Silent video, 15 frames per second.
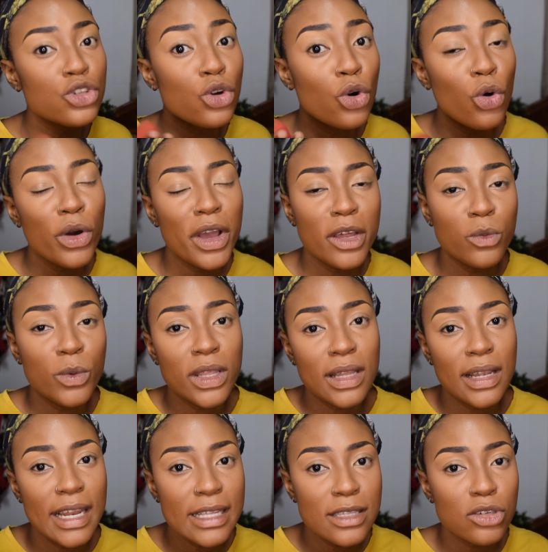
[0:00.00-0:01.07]
to go in
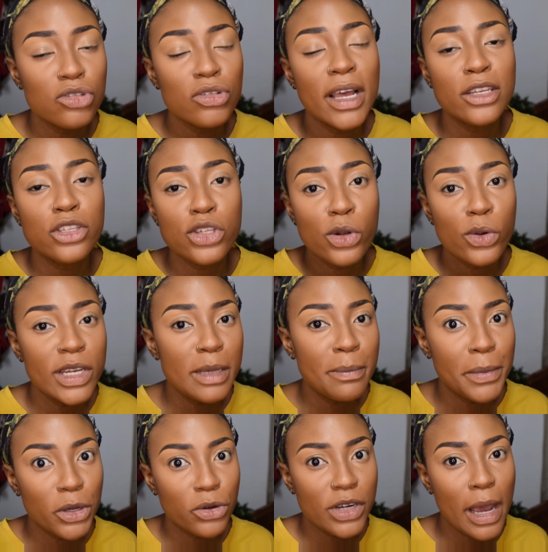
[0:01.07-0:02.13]
with little and slowly
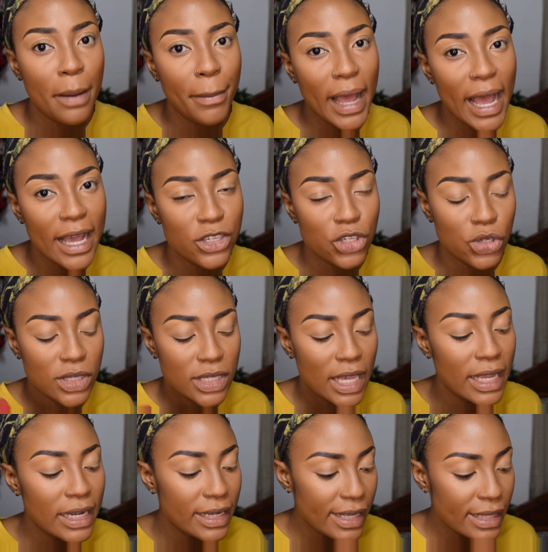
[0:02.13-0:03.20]
build up as your
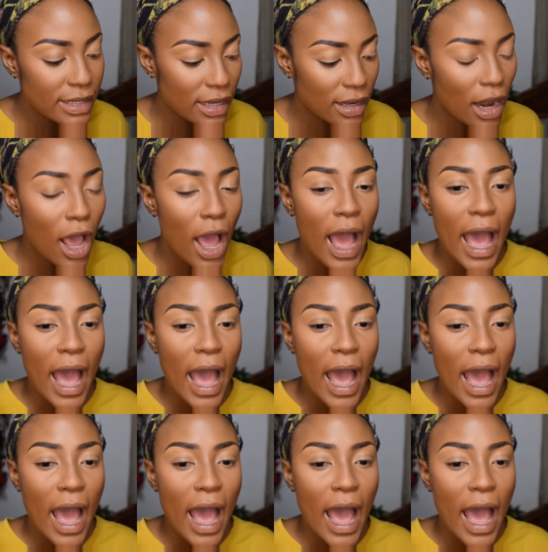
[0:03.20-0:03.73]
skin needs it.